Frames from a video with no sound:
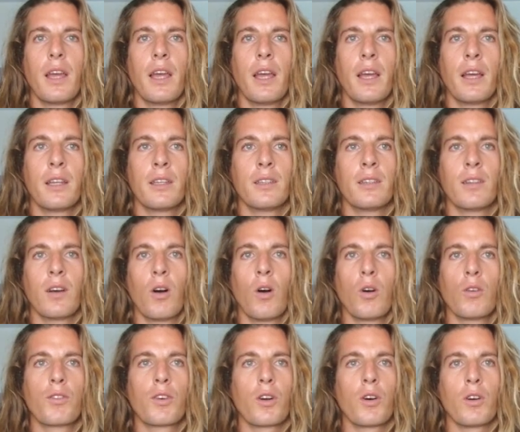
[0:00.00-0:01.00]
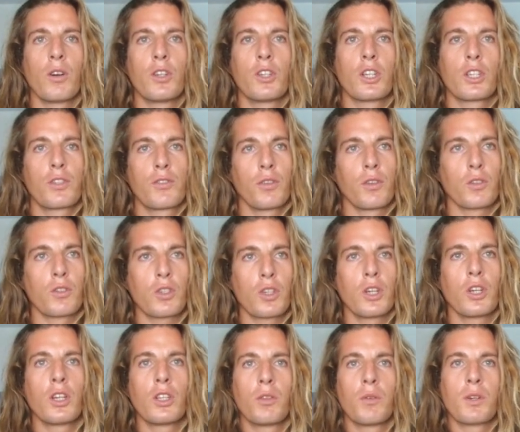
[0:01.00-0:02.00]
And overall, it just feels
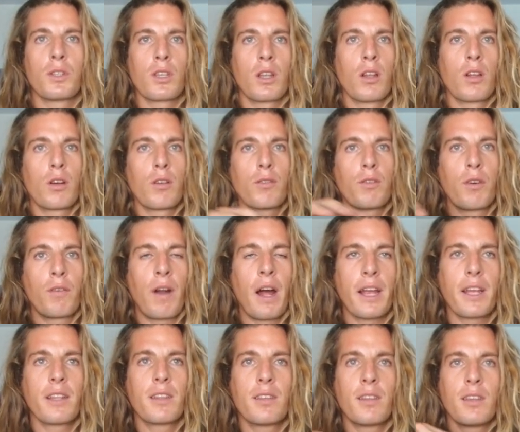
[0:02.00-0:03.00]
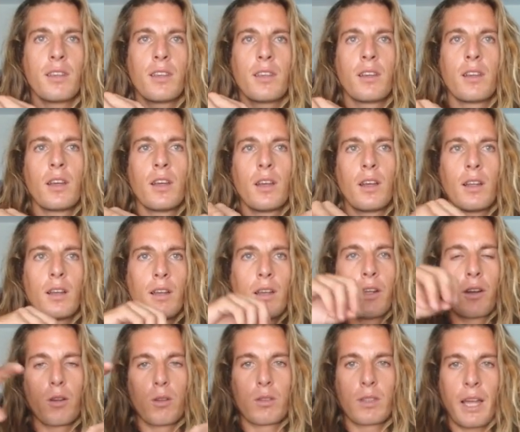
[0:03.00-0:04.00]
good. There is a lot of variety,
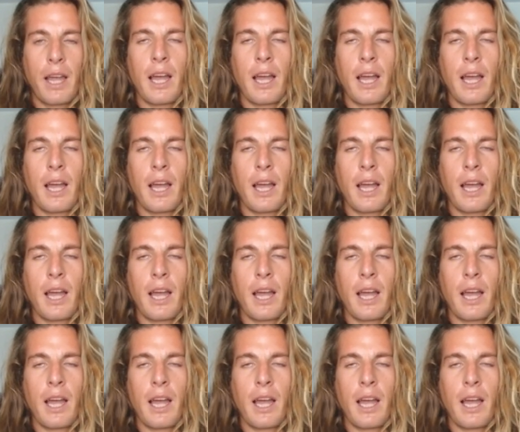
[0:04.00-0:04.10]
little